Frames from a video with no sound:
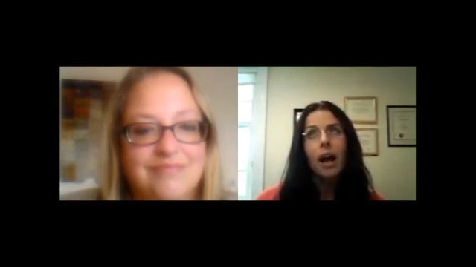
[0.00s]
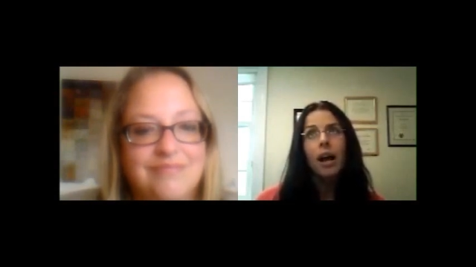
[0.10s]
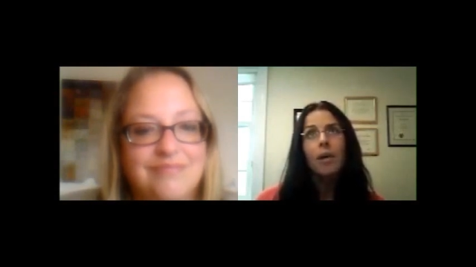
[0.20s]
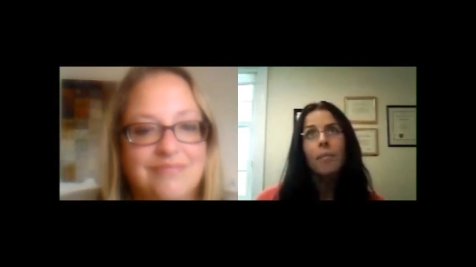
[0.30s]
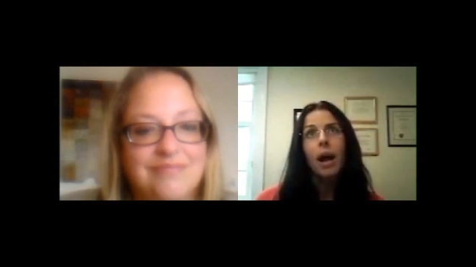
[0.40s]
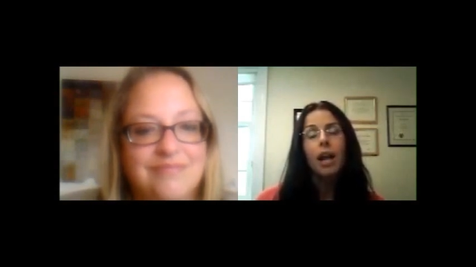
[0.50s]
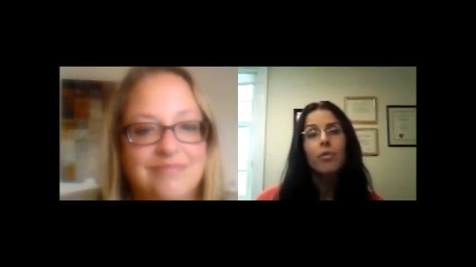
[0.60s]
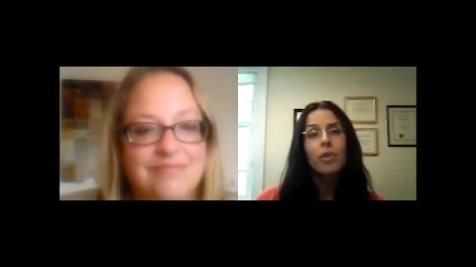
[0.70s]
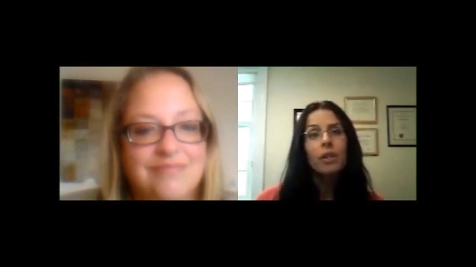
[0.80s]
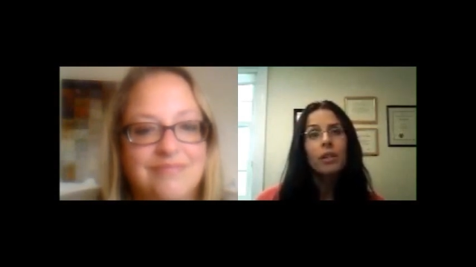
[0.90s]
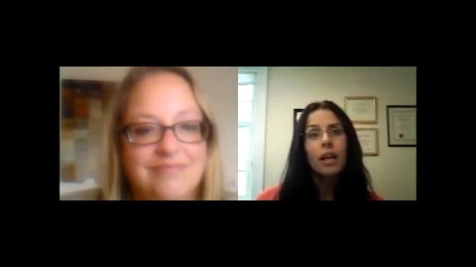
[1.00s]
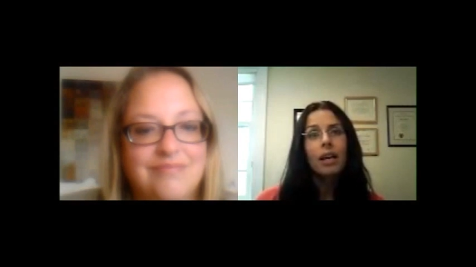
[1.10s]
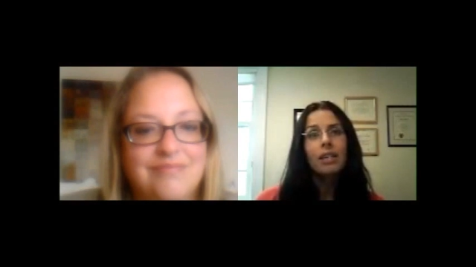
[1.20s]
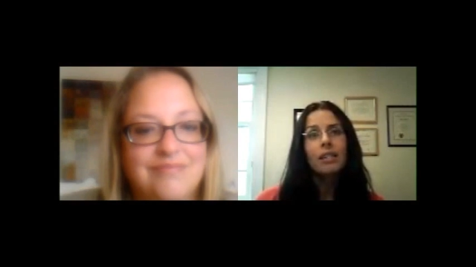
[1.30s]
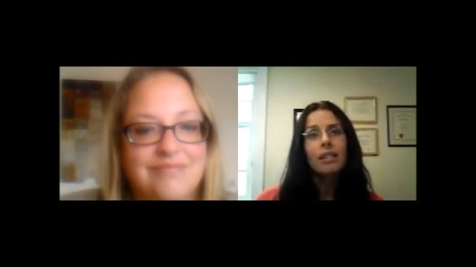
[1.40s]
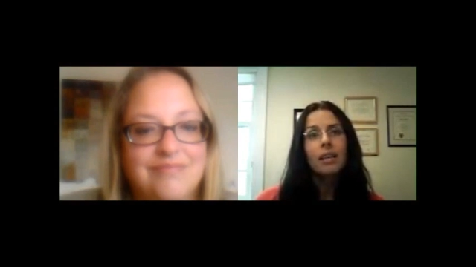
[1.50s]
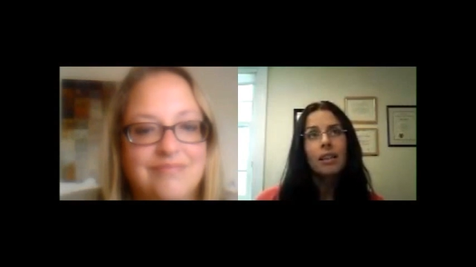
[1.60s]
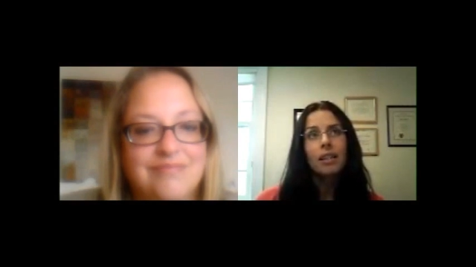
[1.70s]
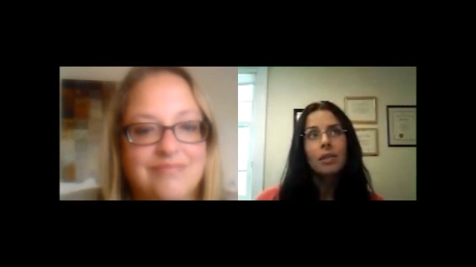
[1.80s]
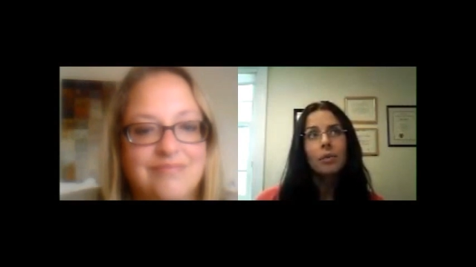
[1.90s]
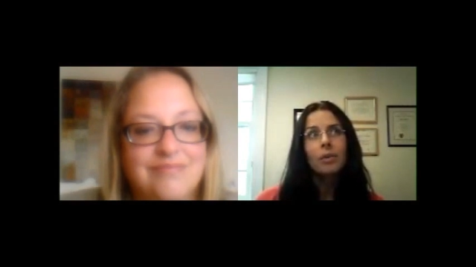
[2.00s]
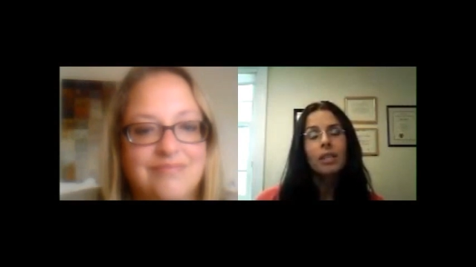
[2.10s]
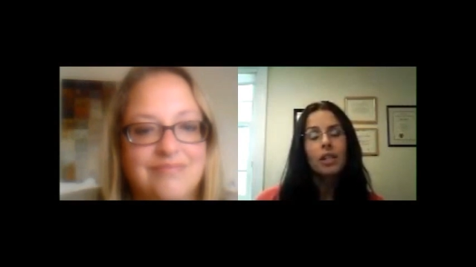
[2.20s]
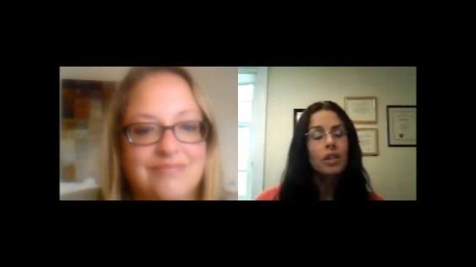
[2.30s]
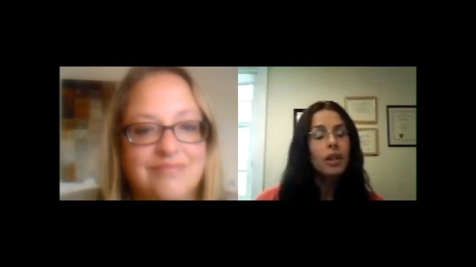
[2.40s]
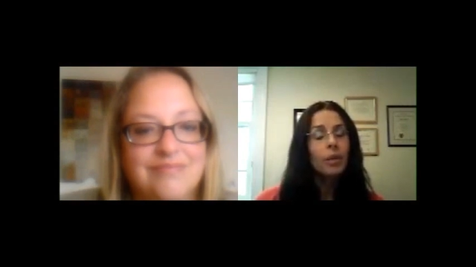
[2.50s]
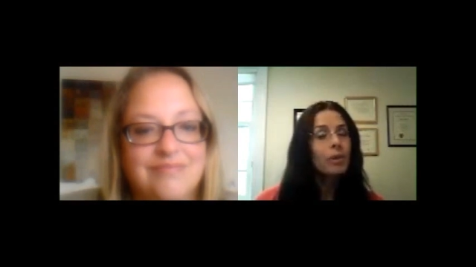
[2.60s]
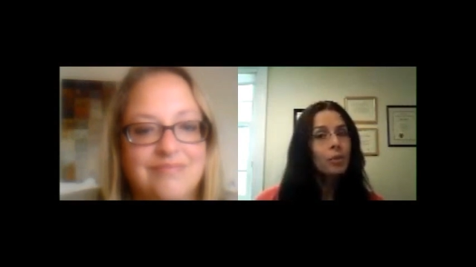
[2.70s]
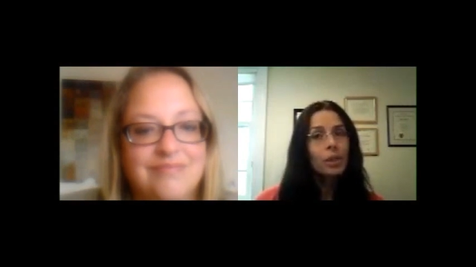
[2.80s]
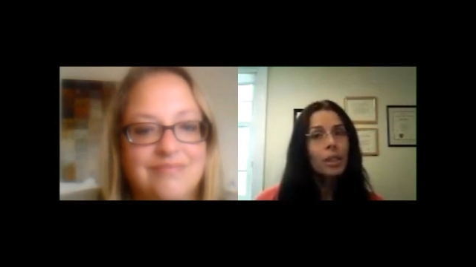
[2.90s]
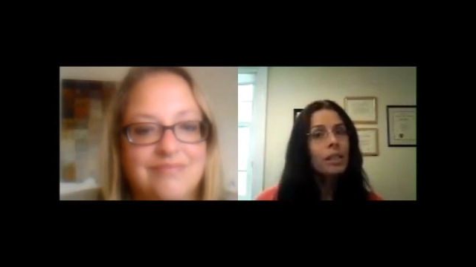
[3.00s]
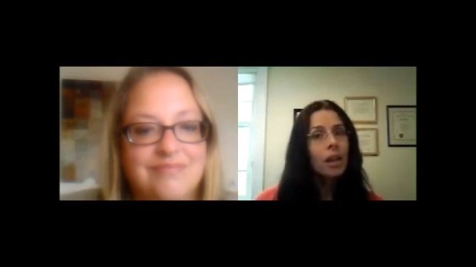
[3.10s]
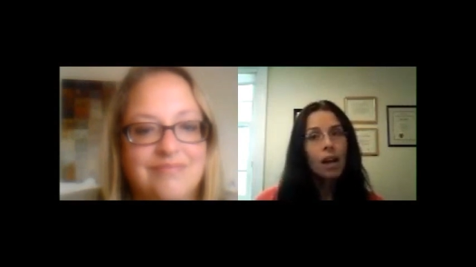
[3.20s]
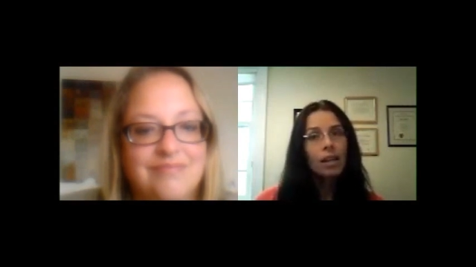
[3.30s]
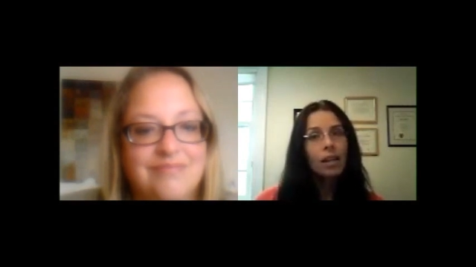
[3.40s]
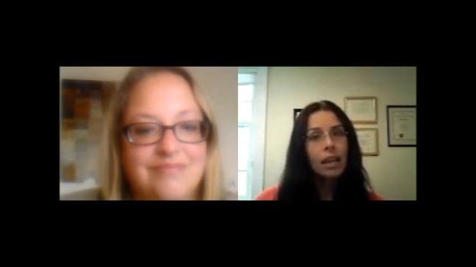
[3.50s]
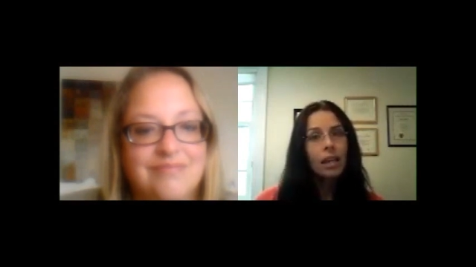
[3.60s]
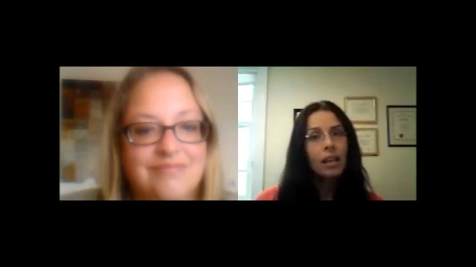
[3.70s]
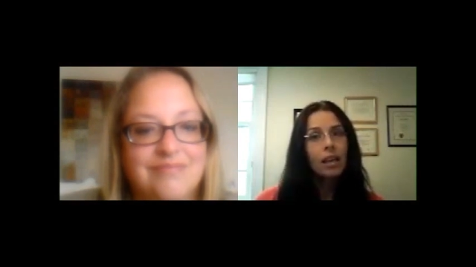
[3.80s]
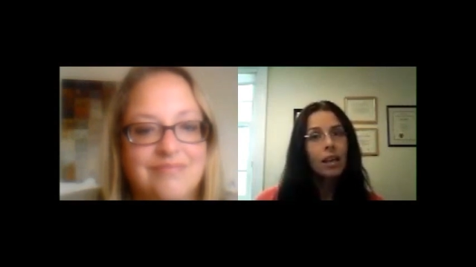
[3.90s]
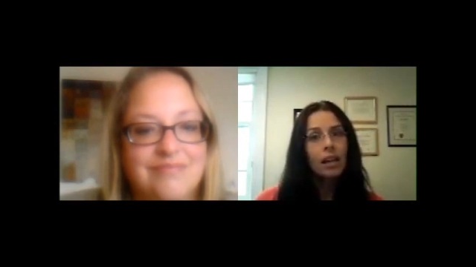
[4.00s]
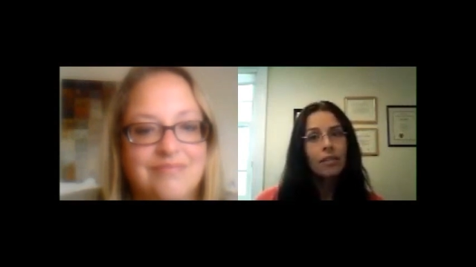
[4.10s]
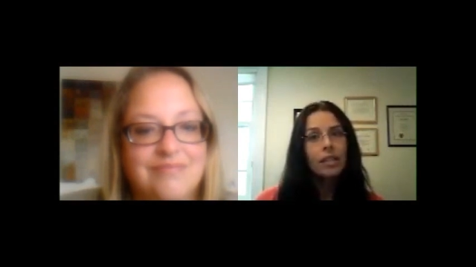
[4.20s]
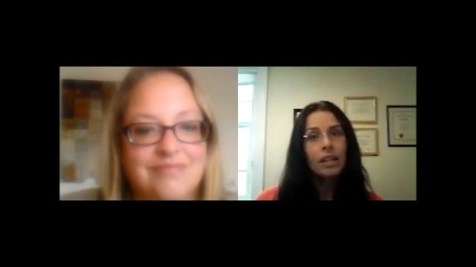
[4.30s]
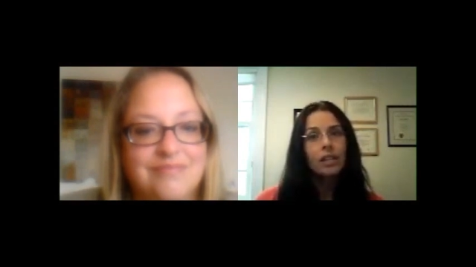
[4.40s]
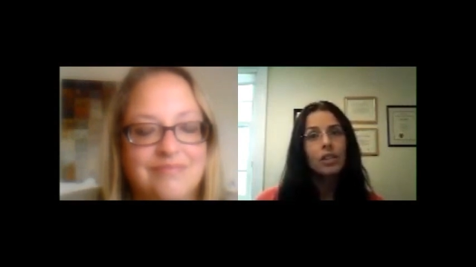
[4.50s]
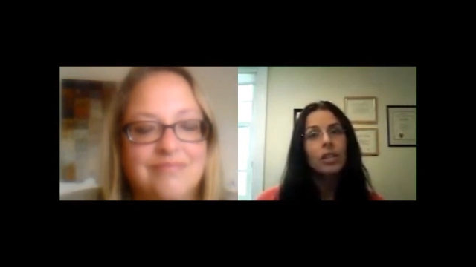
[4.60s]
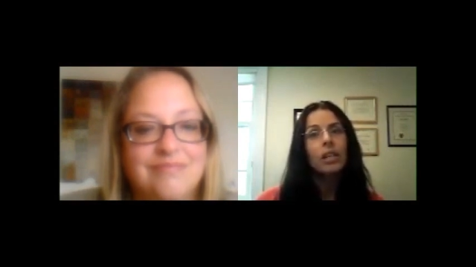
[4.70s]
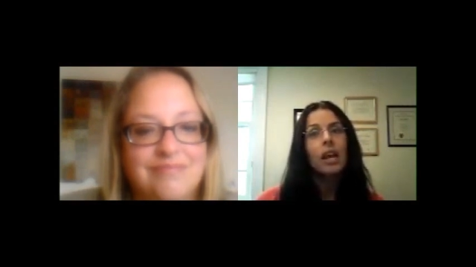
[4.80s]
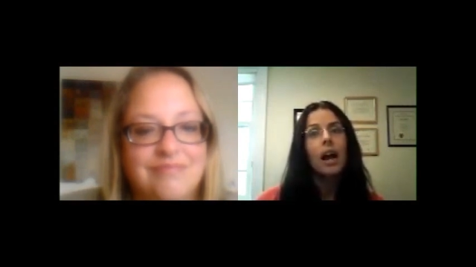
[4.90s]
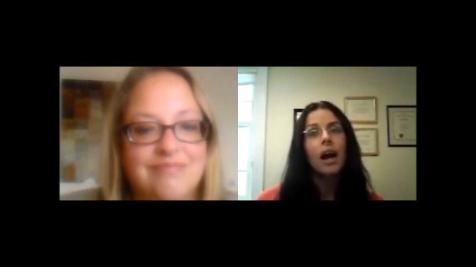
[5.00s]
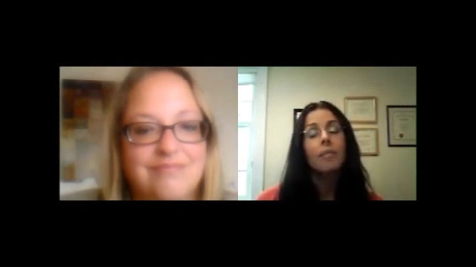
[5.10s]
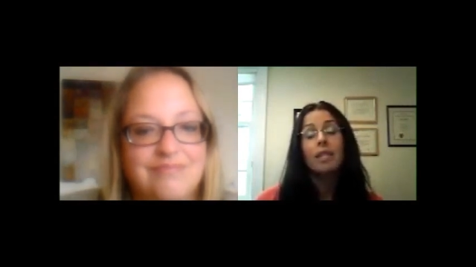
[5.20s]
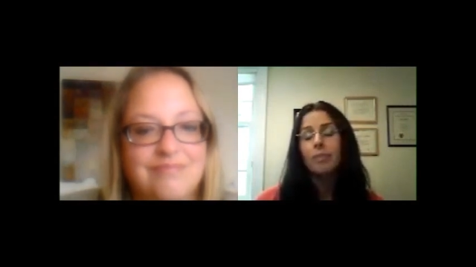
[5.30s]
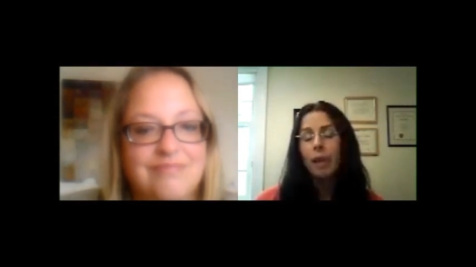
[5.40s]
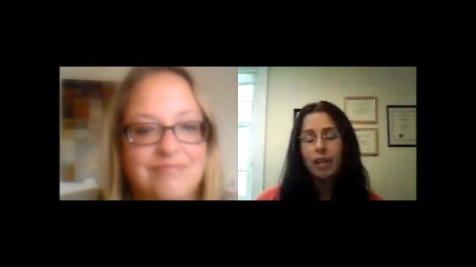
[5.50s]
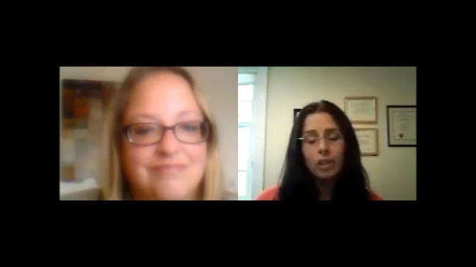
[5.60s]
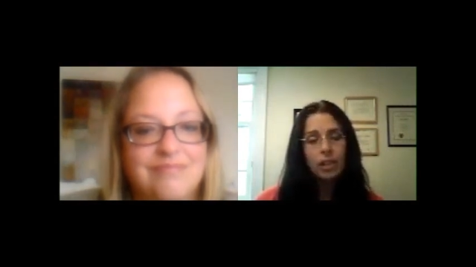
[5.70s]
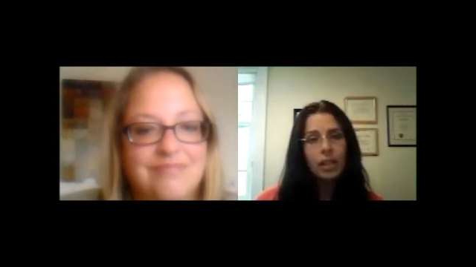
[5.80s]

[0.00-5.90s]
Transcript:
Speaker 1: I realized that this was an issue that was really not getting enough attention, especially in